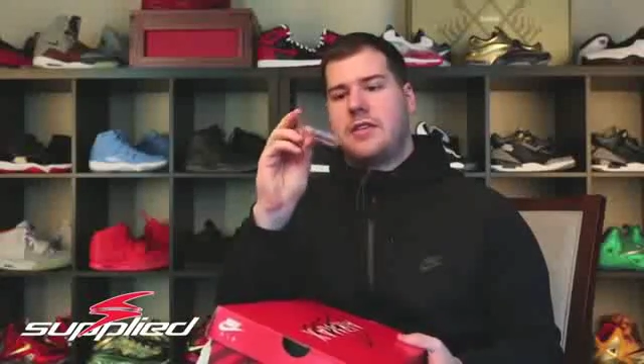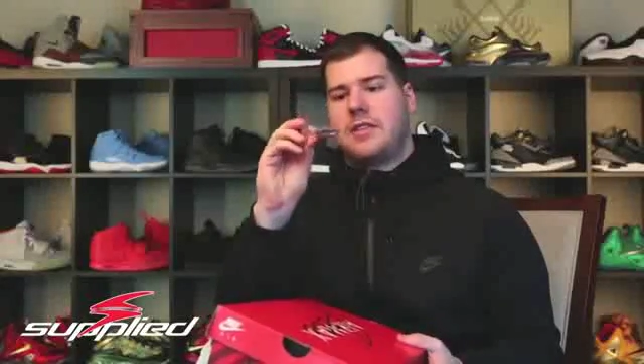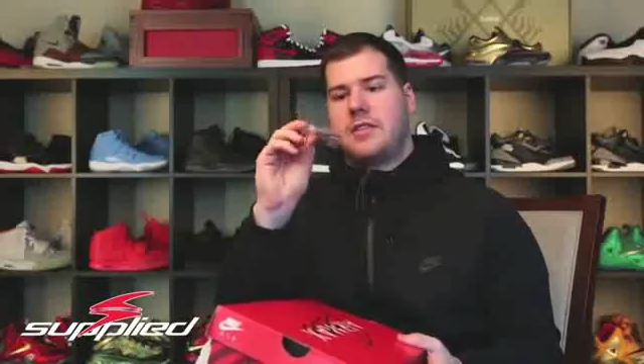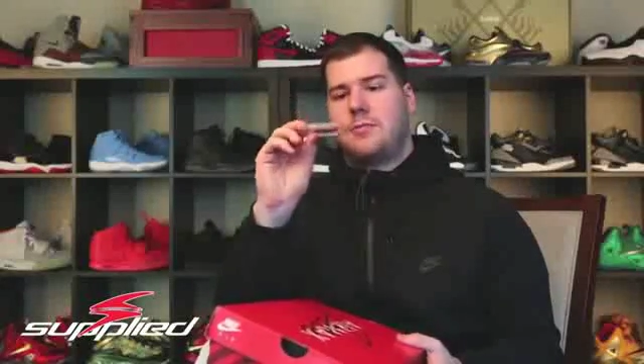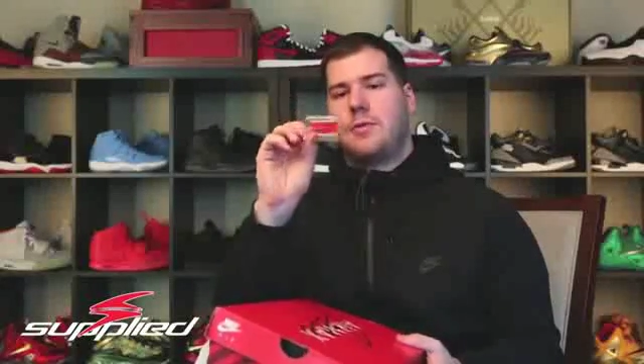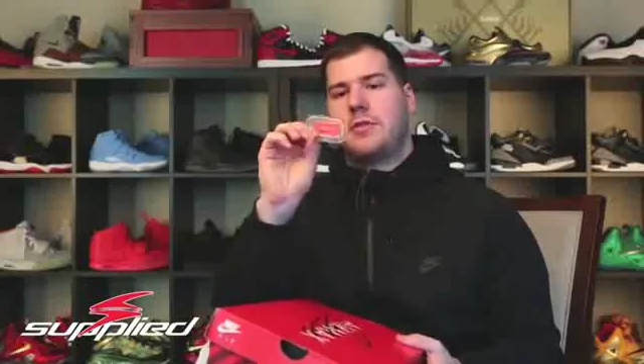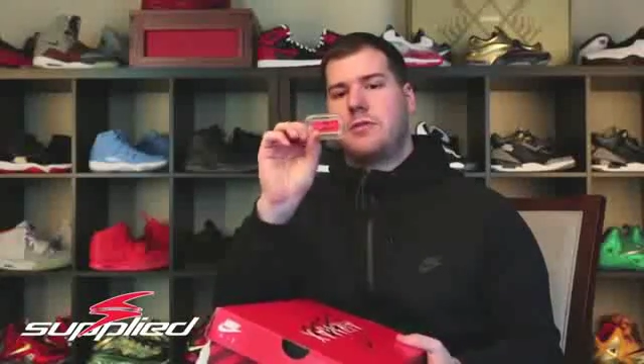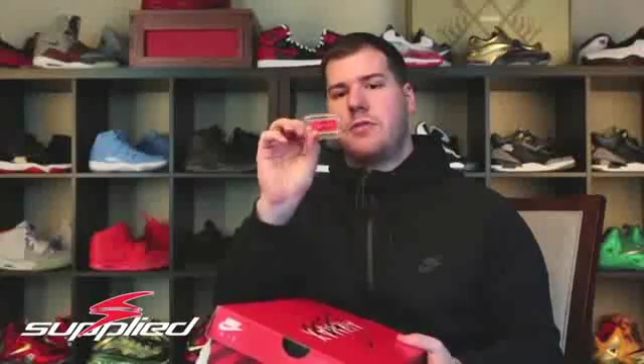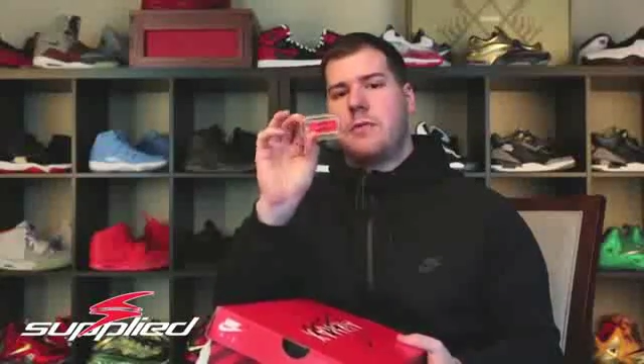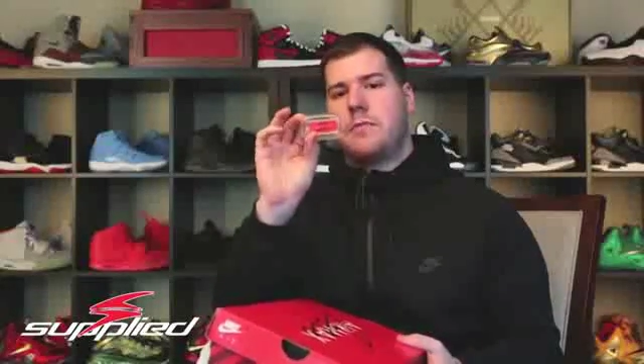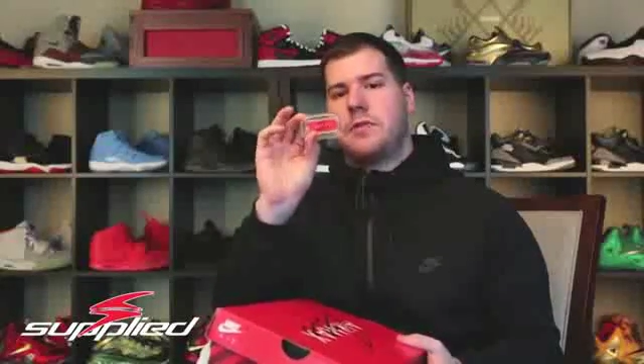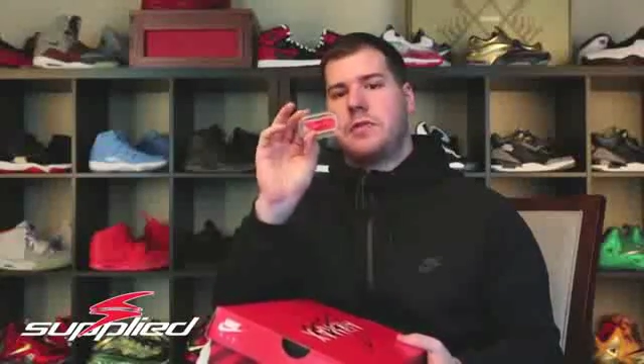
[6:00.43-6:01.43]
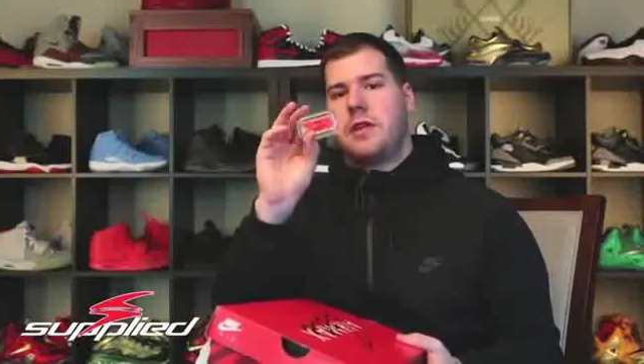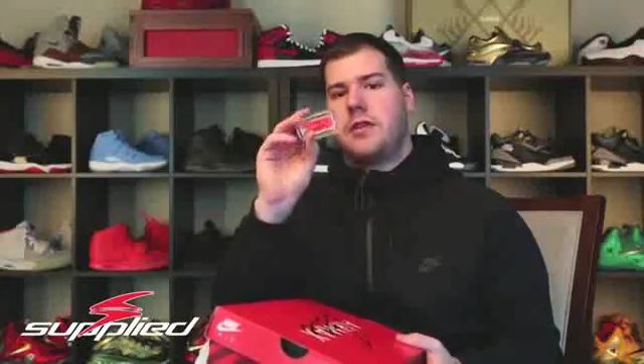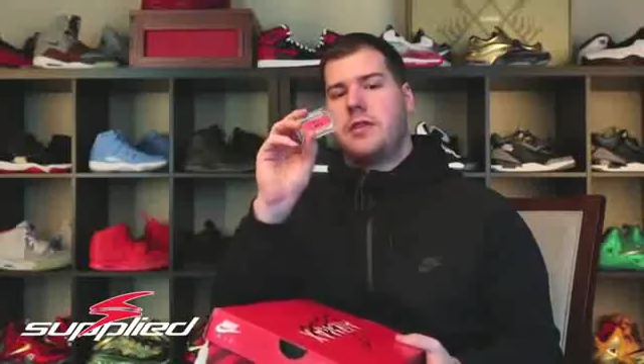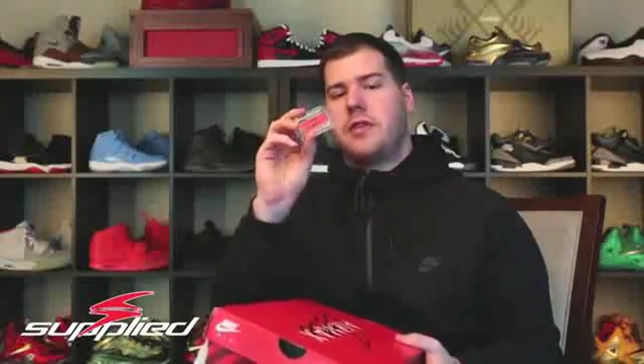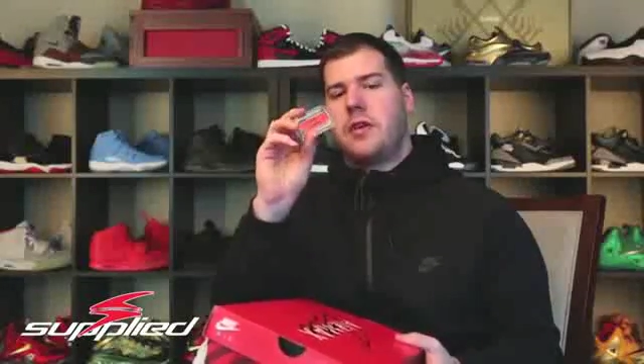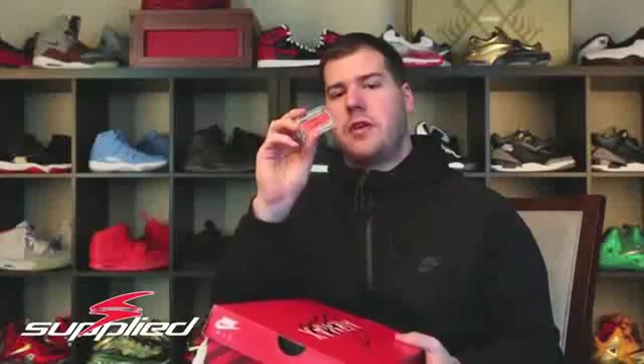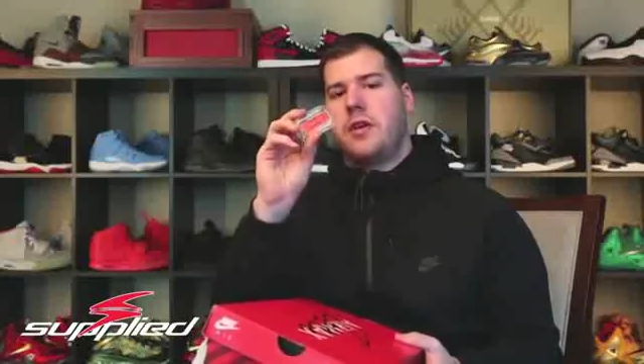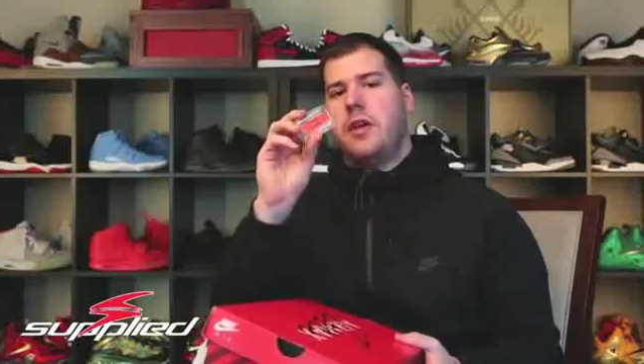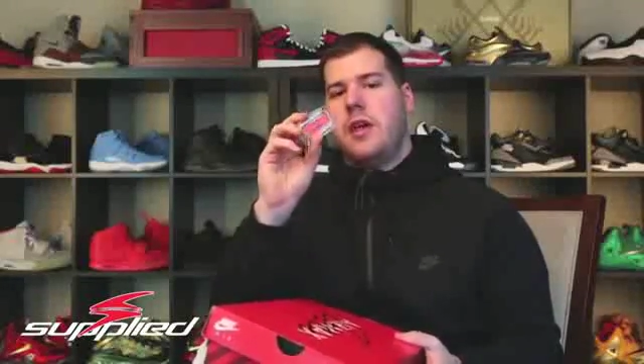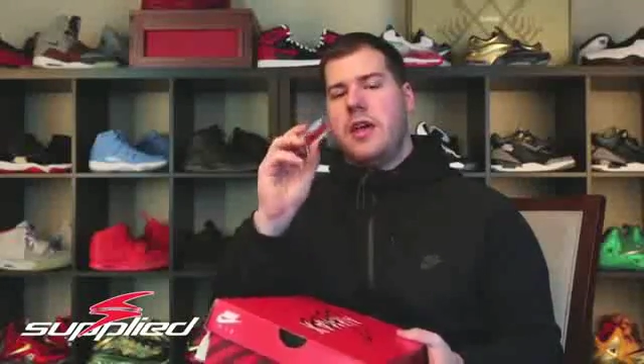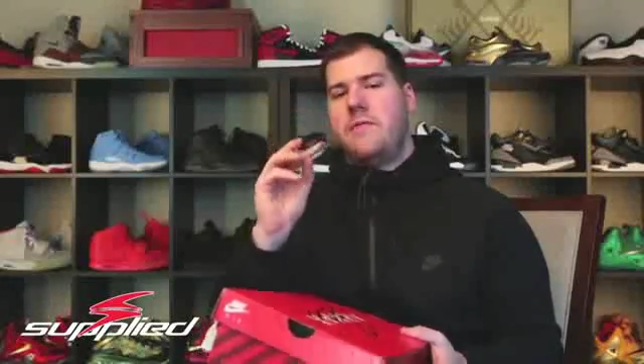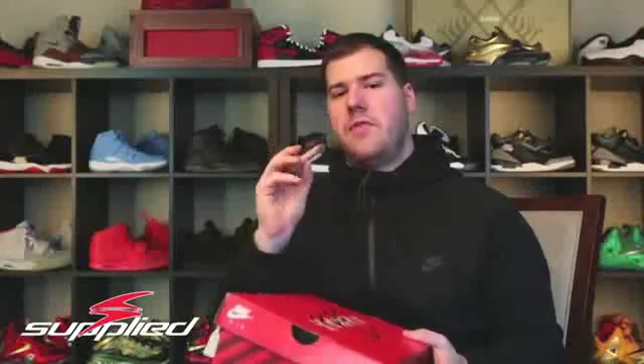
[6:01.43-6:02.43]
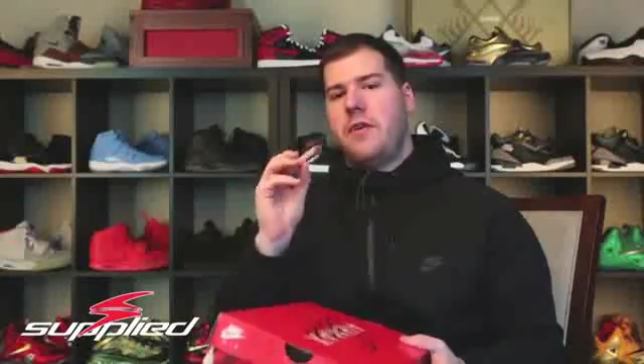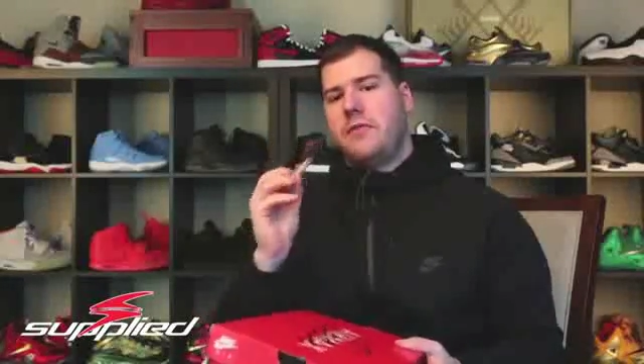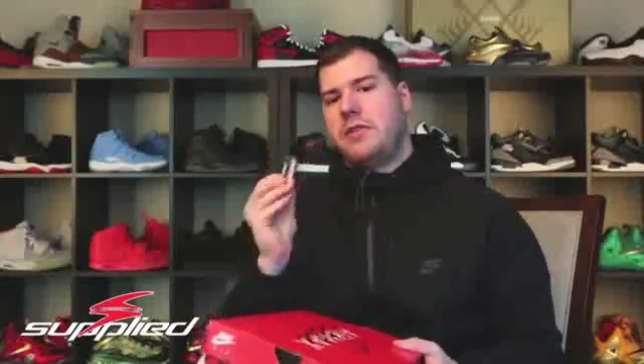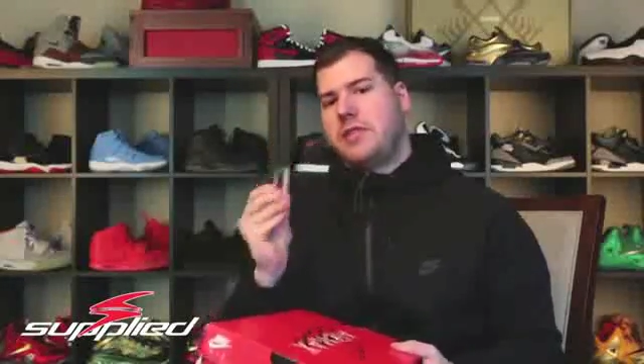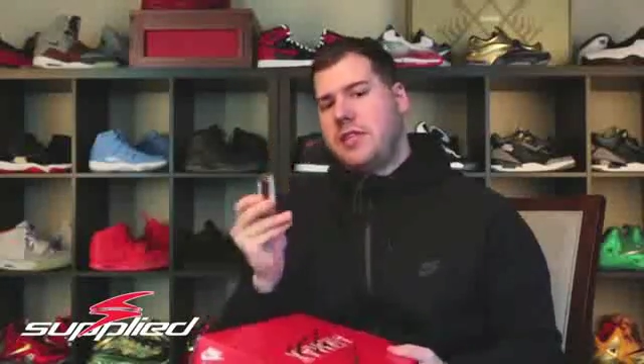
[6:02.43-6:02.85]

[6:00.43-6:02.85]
This is supposed to represent the, if you ever